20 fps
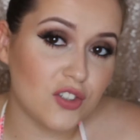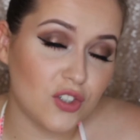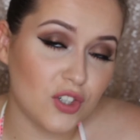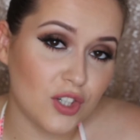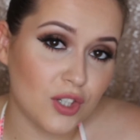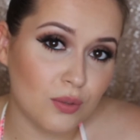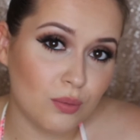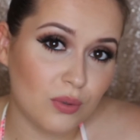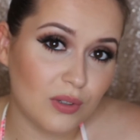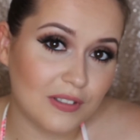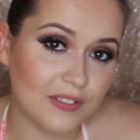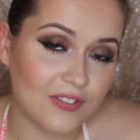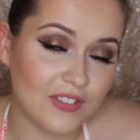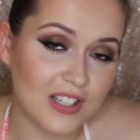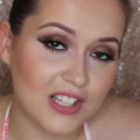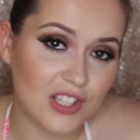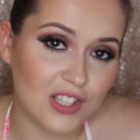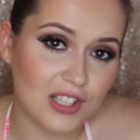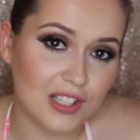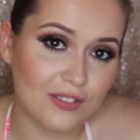just want to
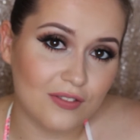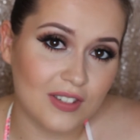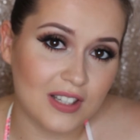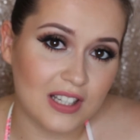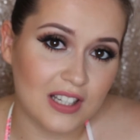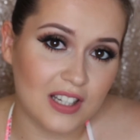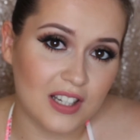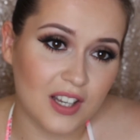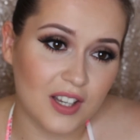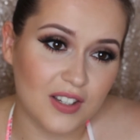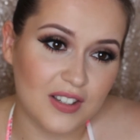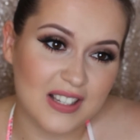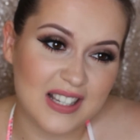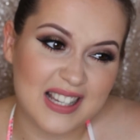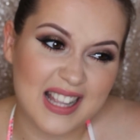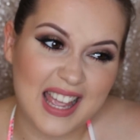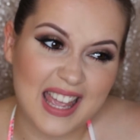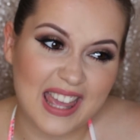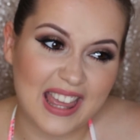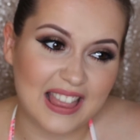finish this video
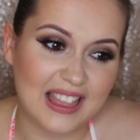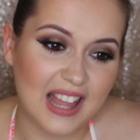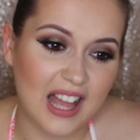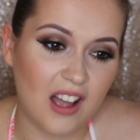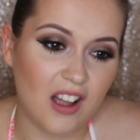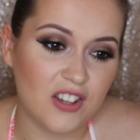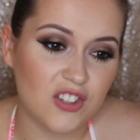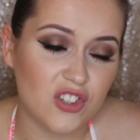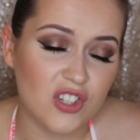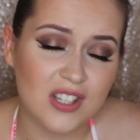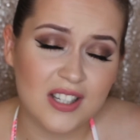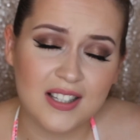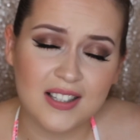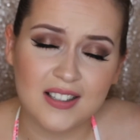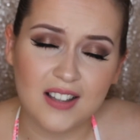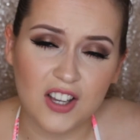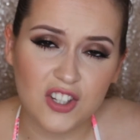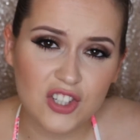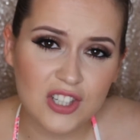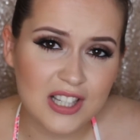saying that I
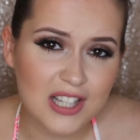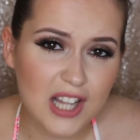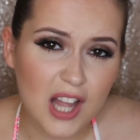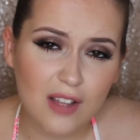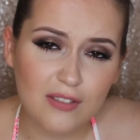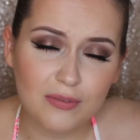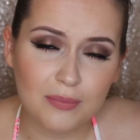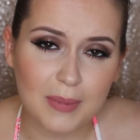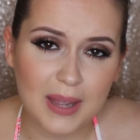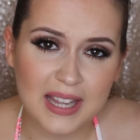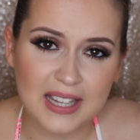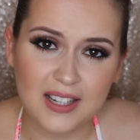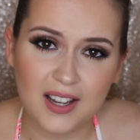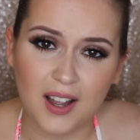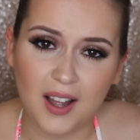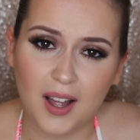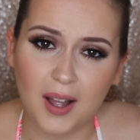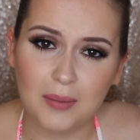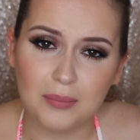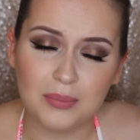just love
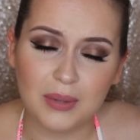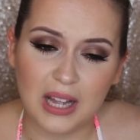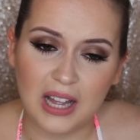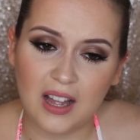makeup.